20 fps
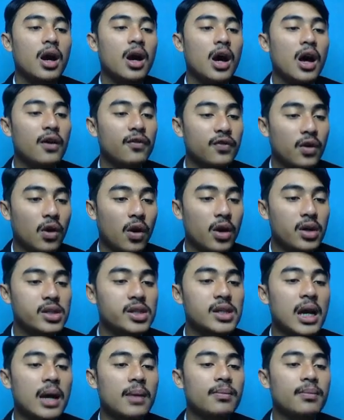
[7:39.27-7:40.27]
Of course,
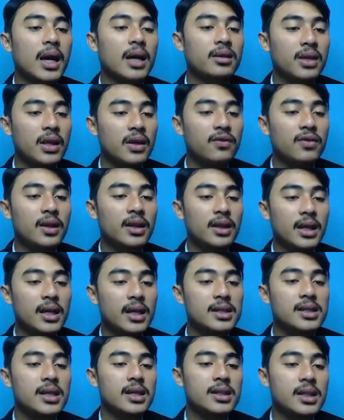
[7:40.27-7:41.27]
some
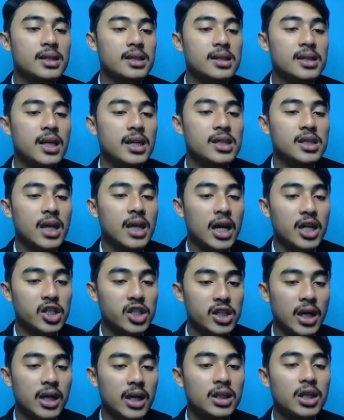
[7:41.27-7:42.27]
activities such as
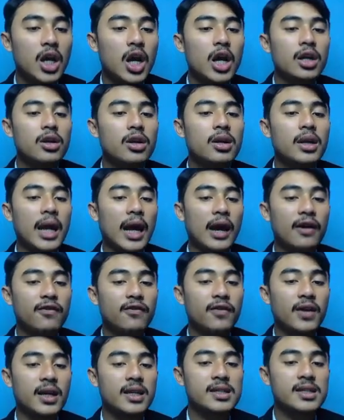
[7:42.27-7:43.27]
discussion don't have
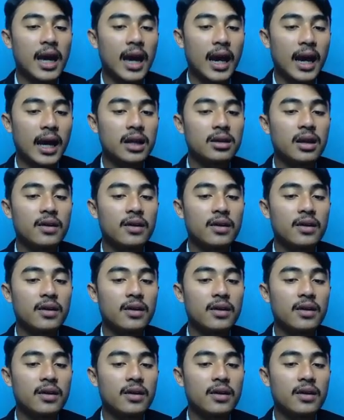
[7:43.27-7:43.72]
fixed end.